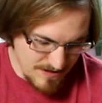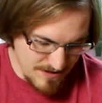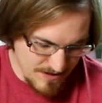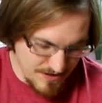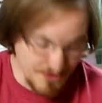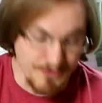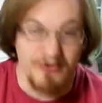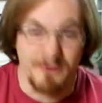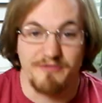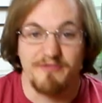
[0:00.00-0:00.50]

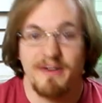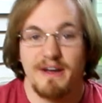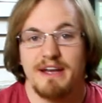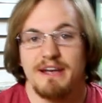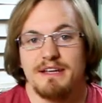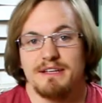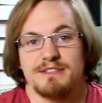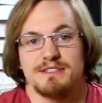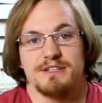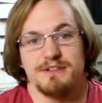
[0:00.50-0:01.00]
so the
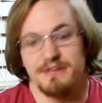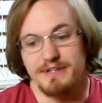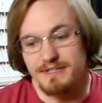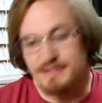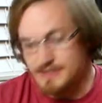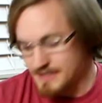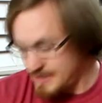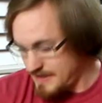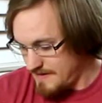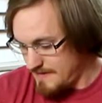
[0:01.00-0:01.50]
refining
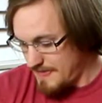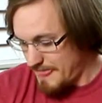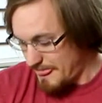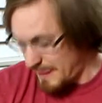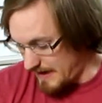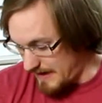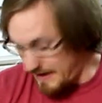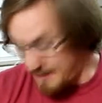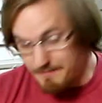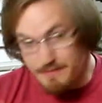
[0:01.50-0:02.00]
series.
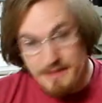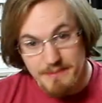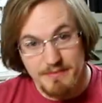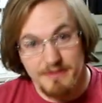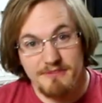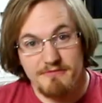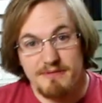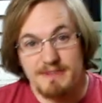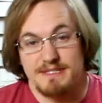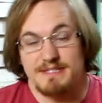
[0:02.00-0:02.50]
Uh,
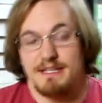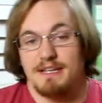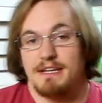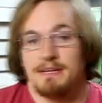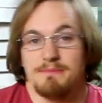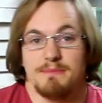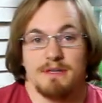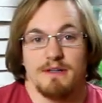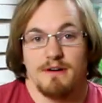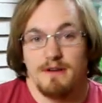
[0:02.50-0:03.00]
people have been
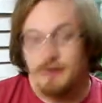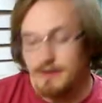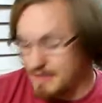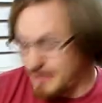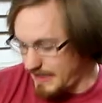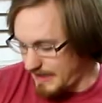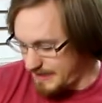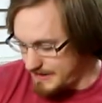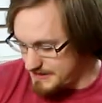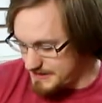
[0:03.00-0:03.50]
sending me all
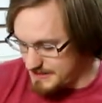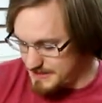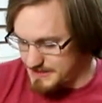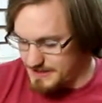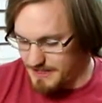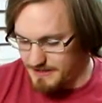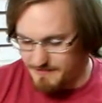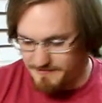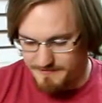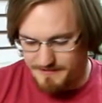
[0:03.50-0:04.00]
kinds of
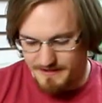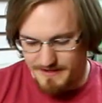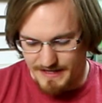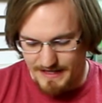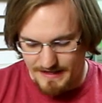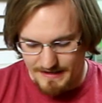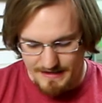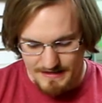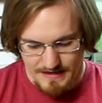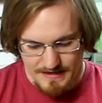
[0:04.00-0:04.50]
stuff for
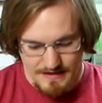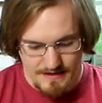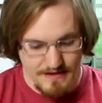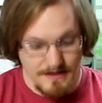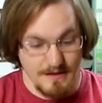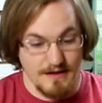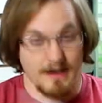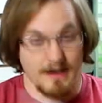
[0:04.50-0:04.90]
that. I